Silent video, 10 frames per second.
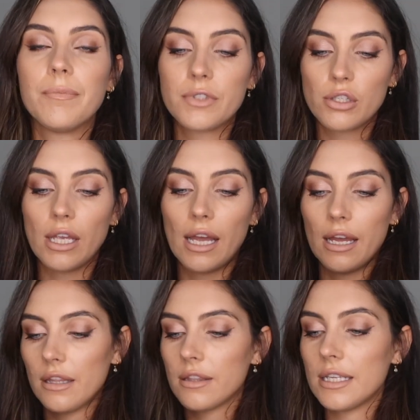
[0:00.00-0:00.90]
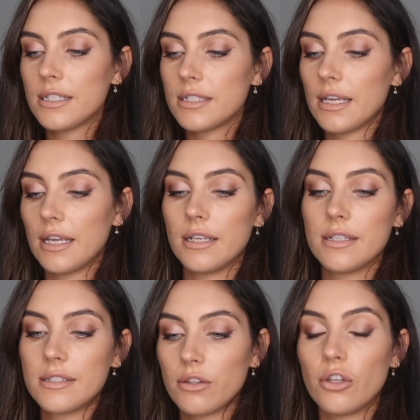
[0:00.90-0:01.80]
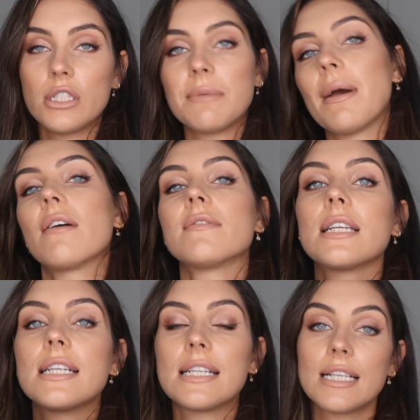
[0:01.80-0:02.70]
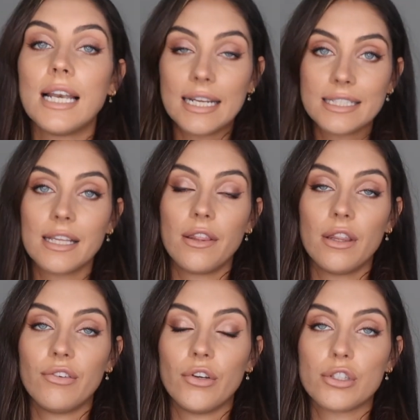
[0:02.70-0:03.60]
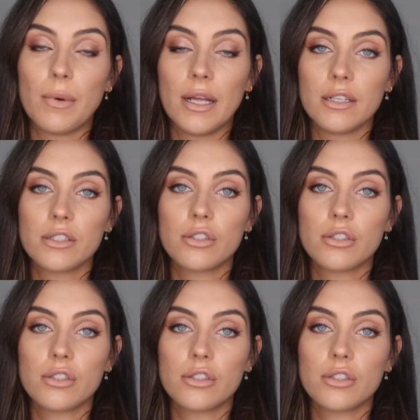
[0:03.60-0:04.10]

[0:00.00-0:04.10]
So yeah, this is £30 and it is lighter than the first one.